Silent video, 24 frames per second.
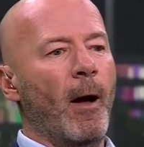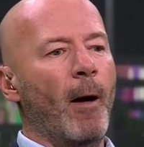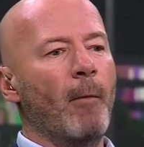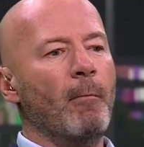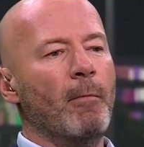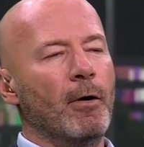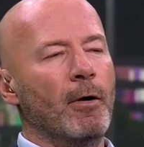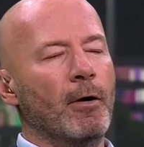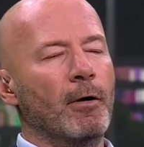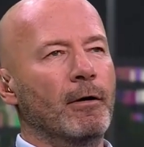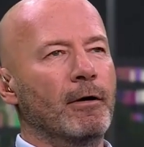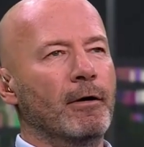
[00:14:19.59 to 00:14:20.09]

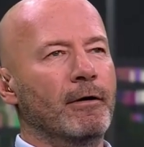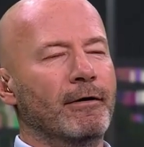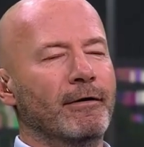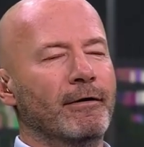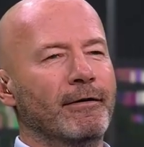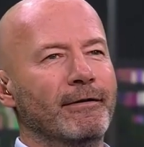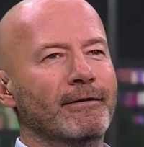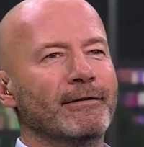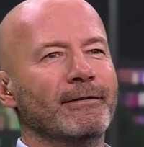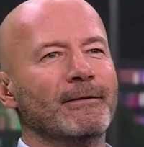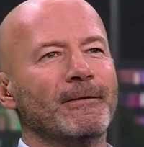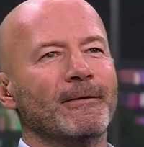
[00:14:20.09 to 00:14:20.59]

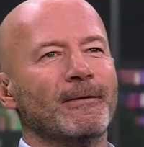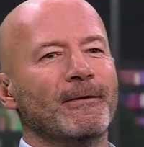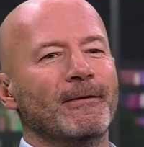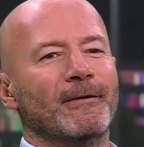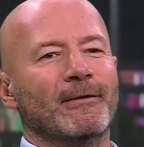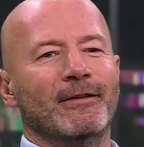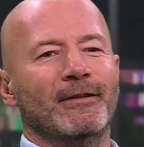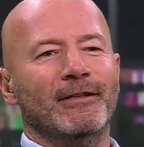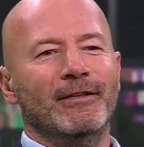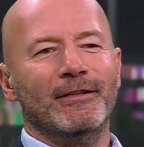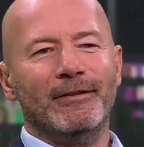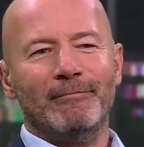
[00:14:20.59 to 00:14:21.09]
But
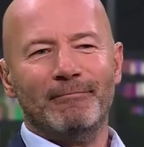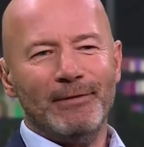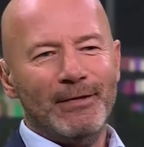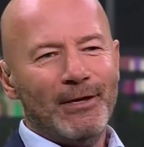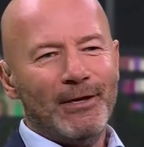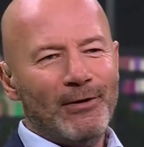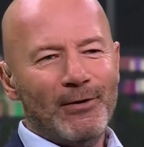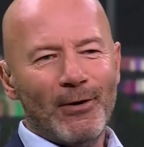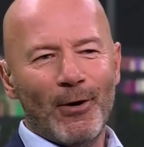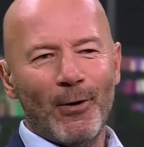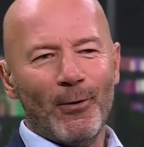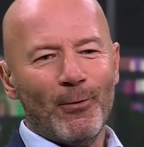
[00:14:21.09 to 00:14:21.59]

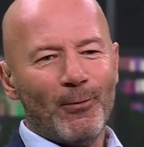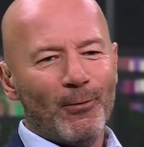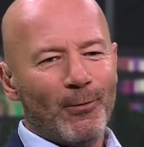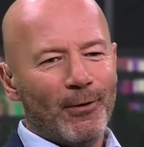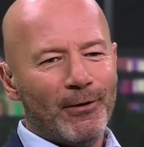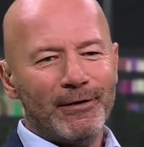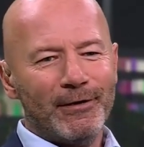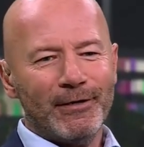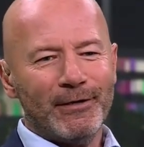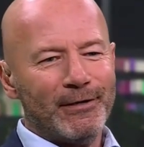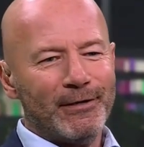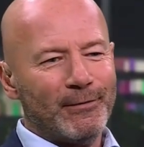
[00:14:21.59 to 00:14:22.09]
you know,
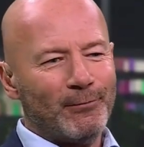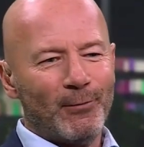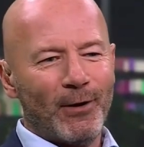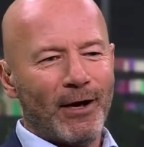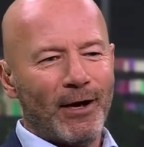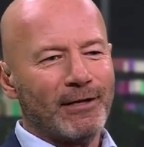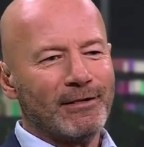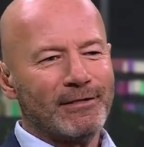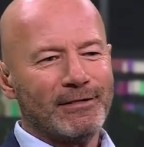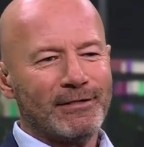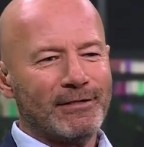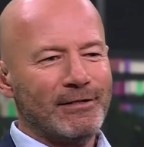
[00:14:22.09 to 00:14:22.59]

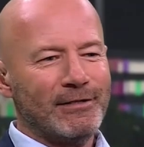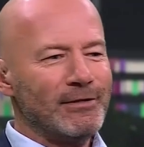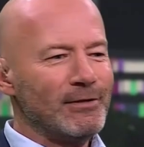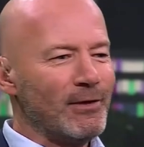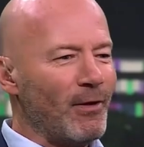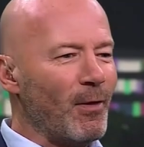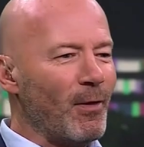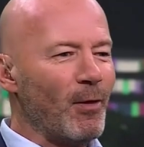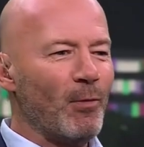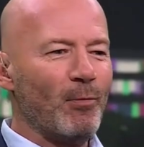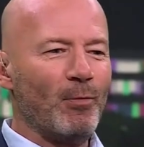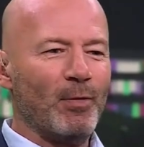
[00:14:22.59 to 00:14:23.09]
whilst he's
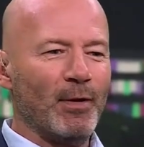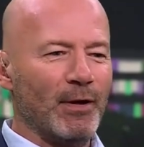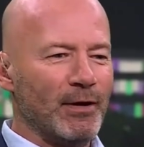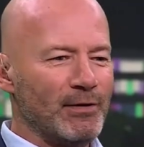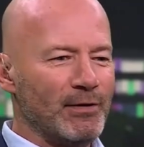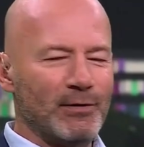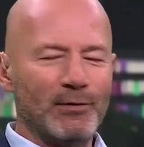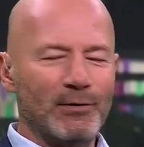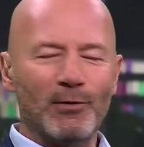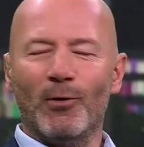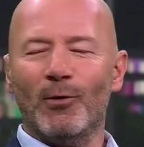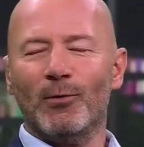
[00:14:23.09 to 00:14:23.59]
on the
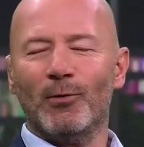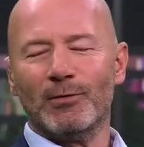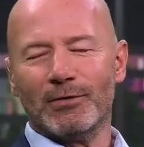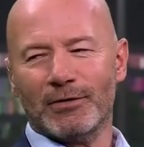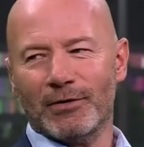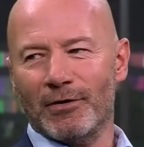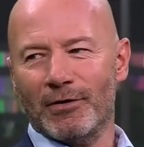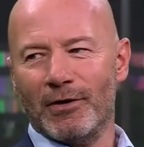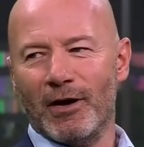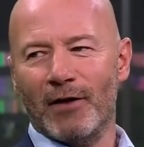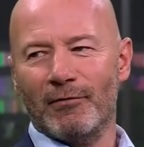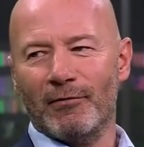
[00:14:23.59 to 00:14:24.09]
pitch, you're always
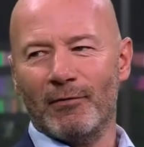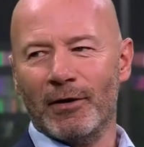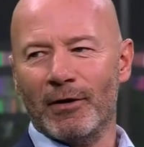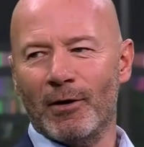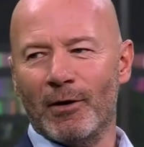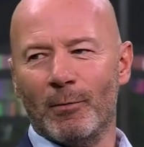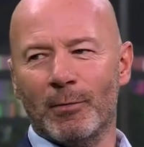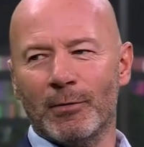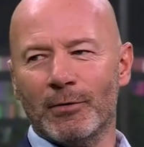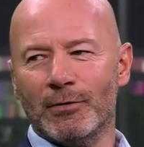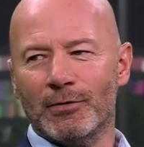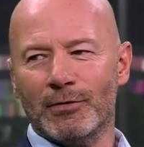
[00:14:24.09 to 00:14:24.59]
going to have an
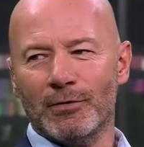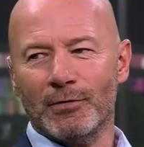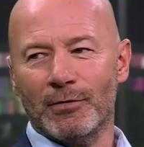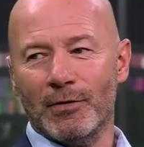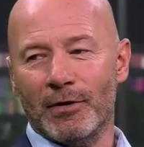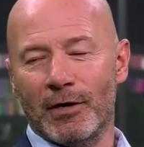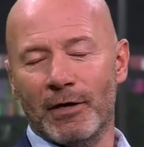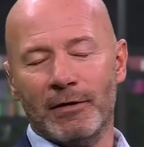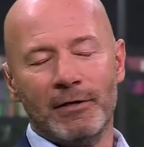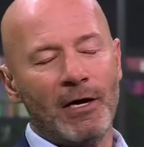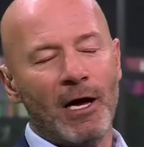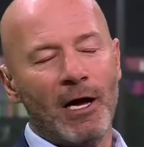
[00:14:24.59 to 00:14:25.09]

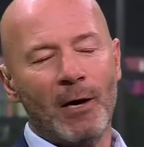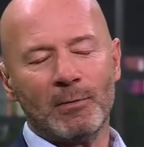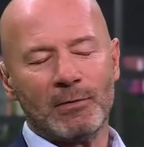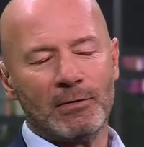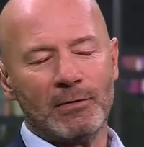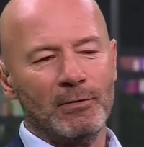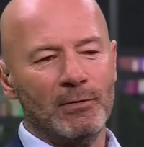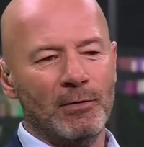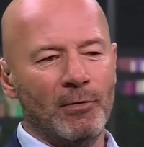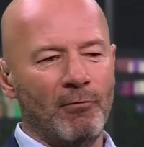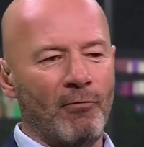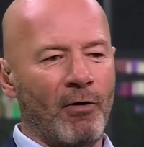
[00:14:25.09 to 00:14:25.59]
opportunity. And you're
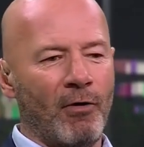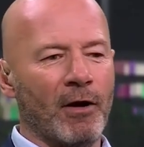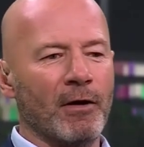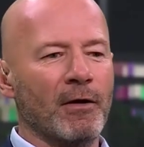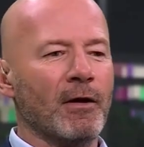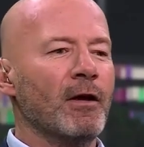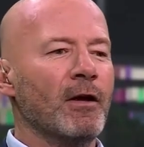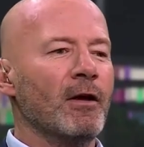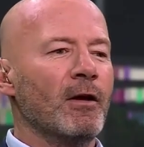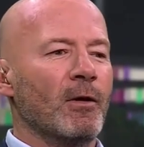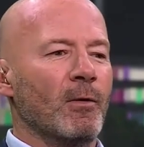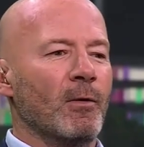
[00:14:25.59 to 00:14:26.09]
absolutely right.
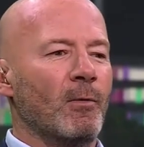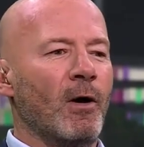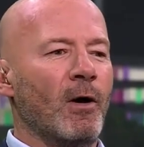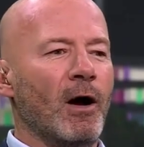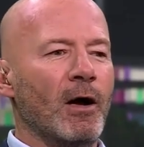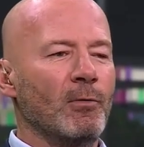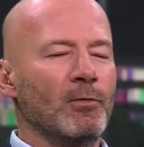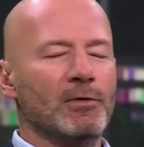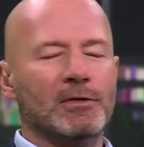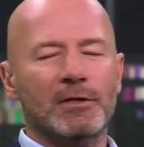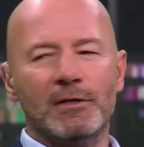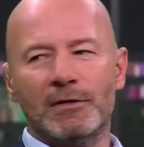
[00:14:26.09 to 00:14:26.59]

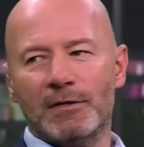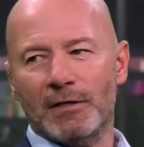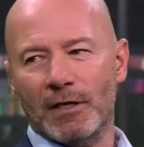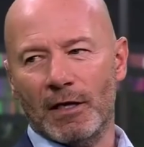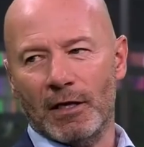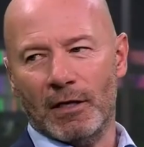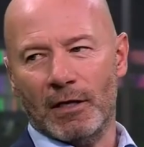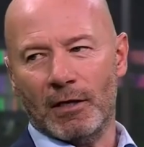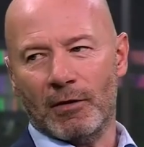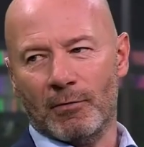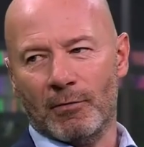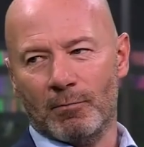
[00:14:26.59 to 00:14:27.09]
Why would you
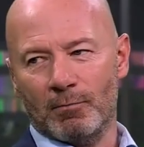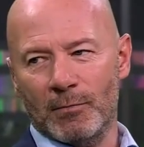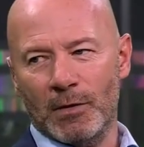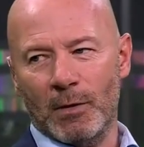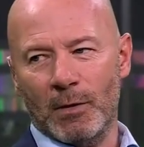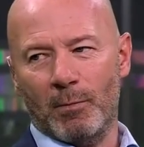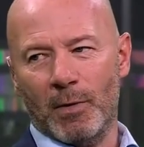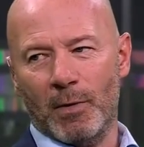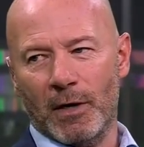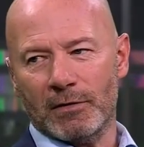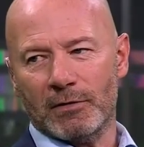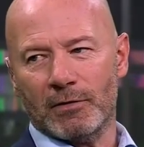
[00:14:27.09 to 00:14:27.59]
take
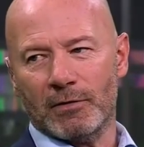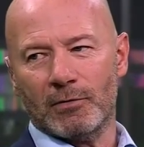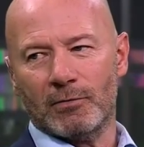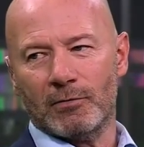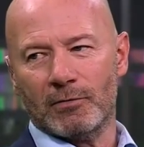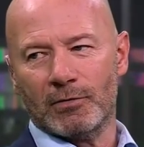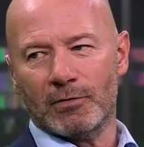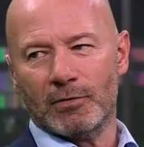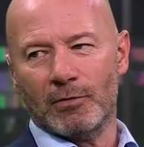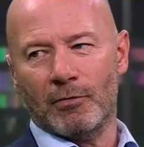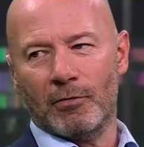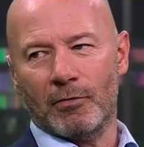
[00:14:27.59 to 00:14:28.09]
your best
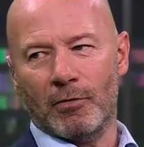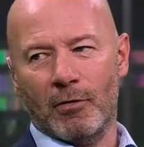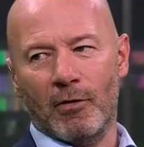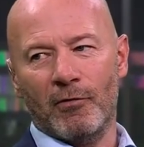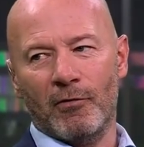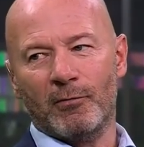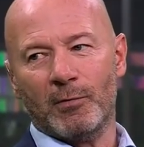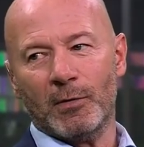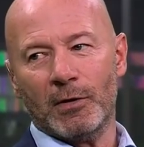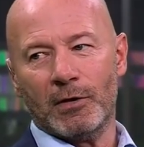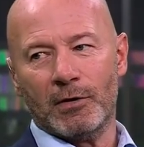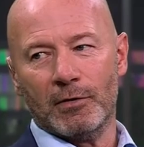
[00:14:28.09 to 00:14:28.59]
goal scorer
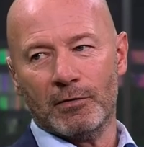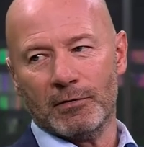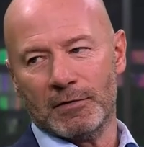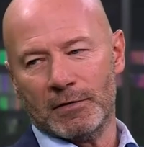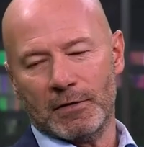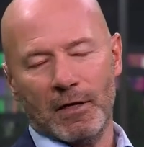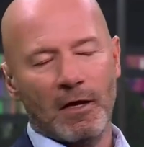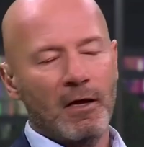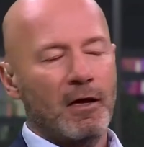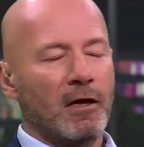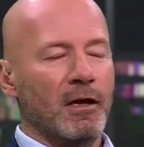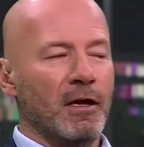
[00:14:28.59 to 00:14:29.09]
off?
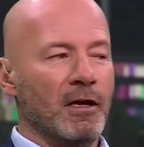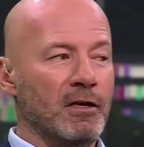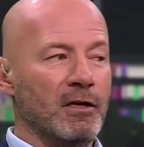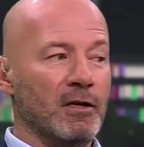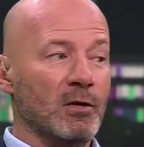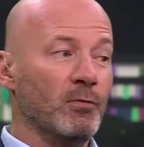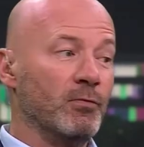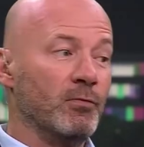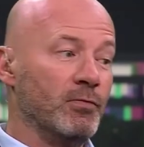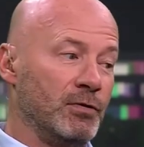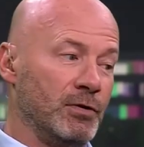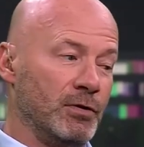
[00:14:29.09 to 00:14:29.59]
Because he
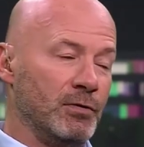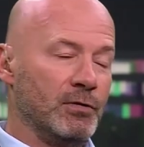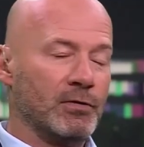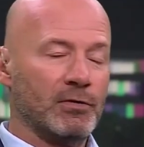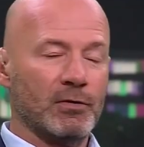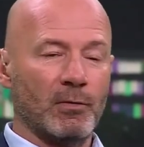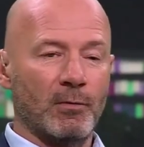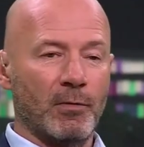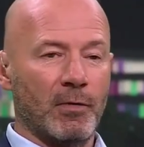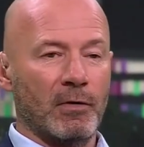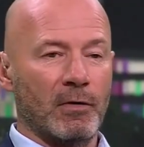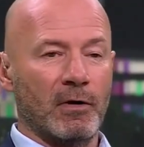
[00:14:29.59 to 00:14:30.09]
can produce
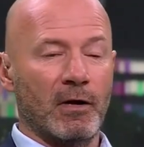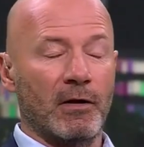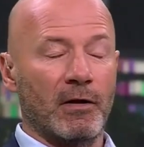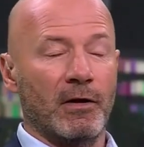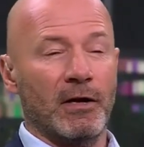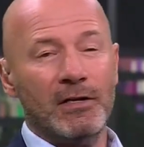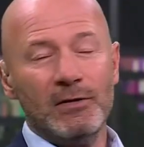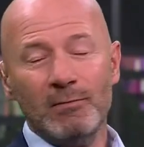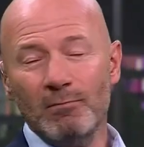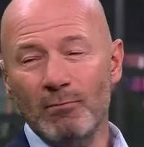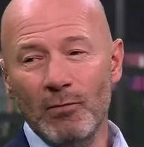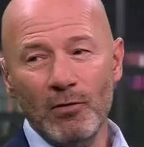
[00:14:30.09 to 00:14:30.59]
something like that.
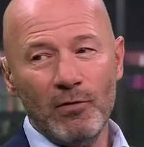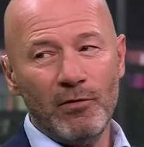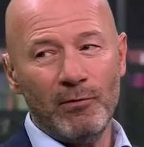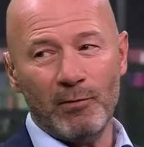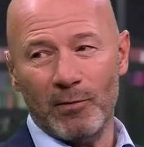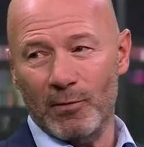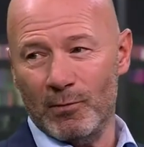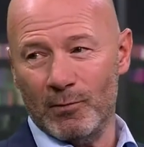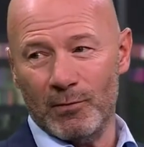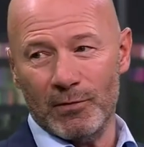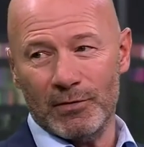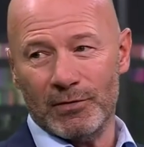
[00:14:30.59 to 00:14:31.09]
His
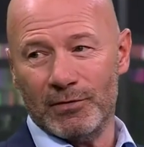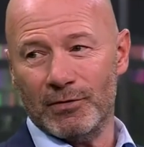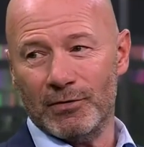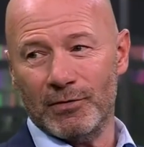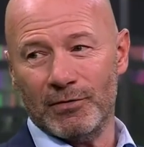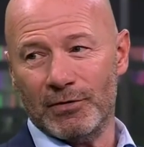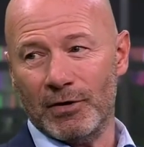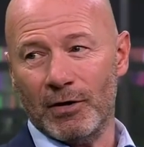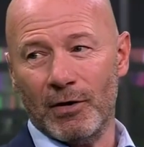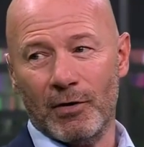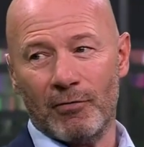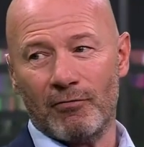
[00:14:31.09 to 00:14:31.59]
movement was
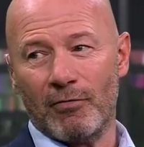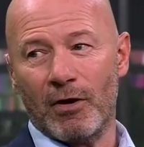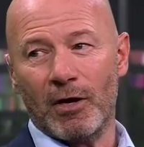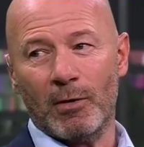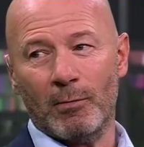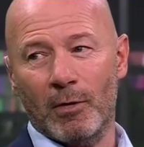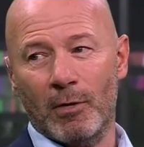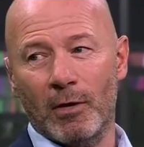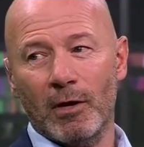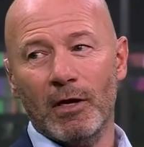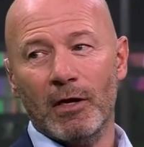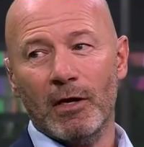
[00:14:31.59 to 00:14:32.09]
just
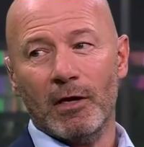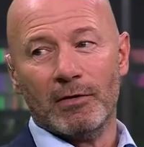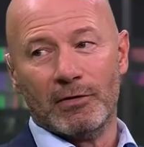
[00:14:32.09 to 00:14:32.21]
incredible.